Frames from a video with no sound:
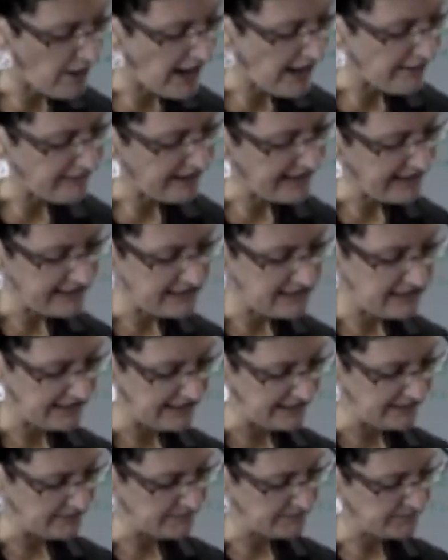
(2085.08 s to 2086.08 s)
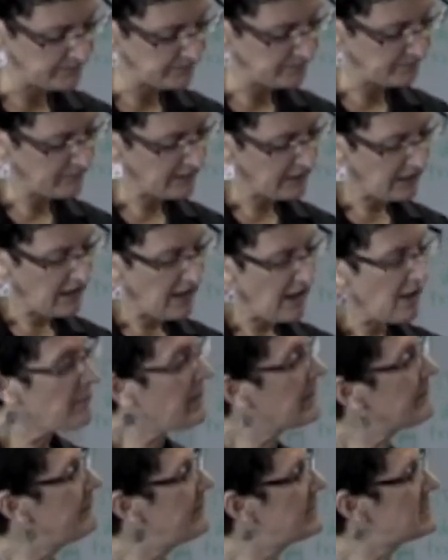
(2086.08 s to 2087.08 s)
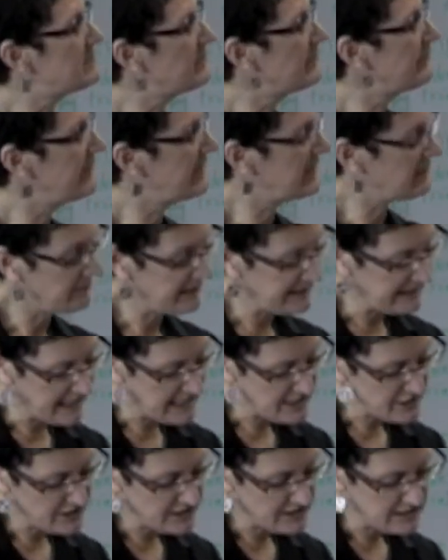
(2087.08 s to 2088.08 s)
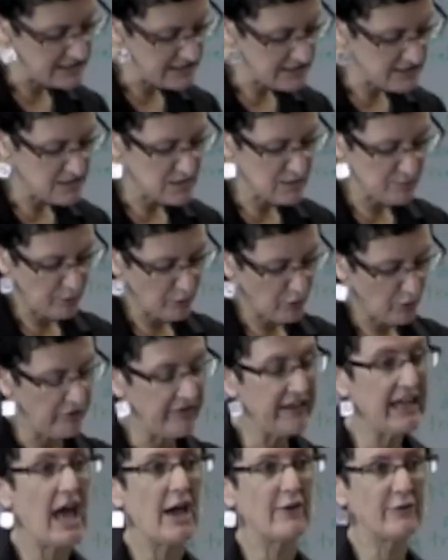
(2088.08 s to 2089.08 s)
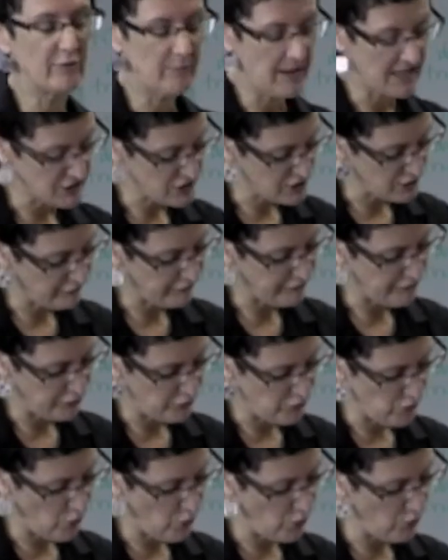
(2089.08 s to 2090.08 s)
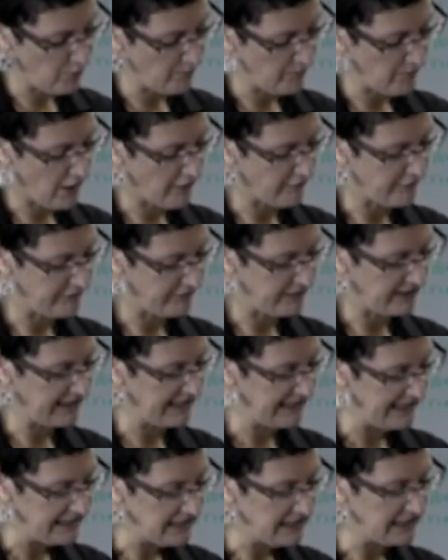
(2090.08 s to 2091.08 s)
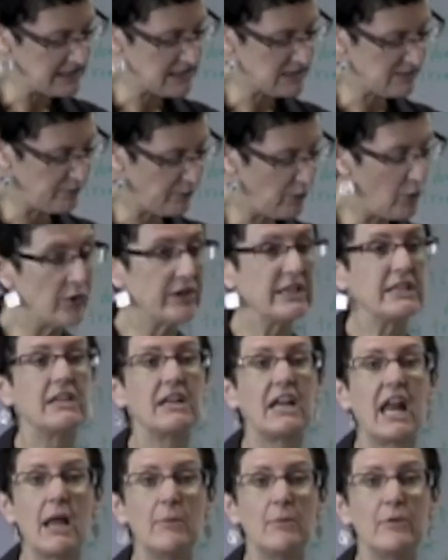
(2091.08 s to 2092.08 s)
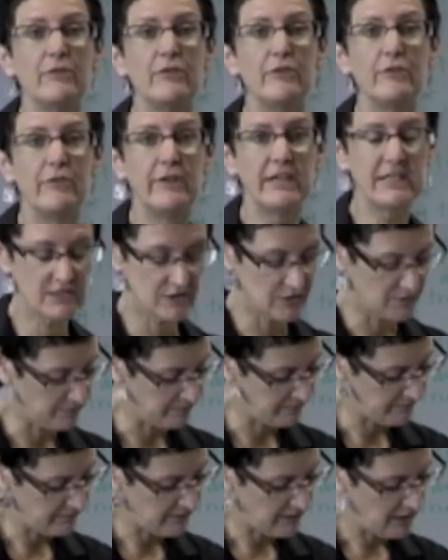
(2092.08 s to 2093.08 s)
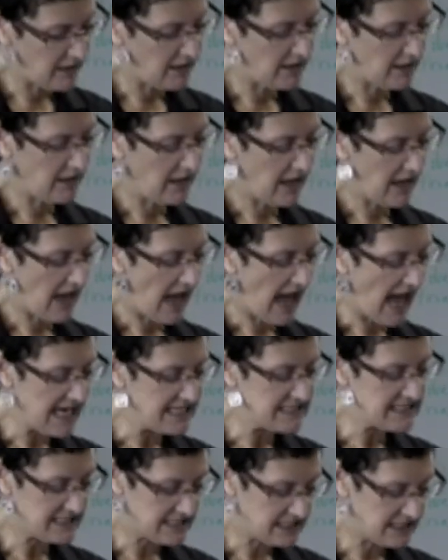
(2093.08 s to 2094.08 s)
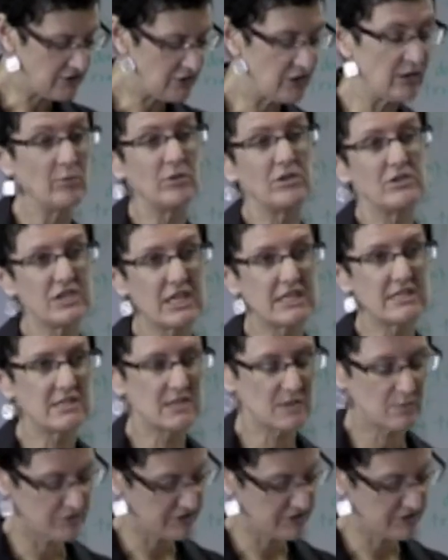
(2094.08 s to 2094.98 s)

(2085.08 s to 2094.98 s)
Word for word: way of healing. But victim offender mediation did support the affirmation of the norm of the legally supported claim of the victim, as did criminal justice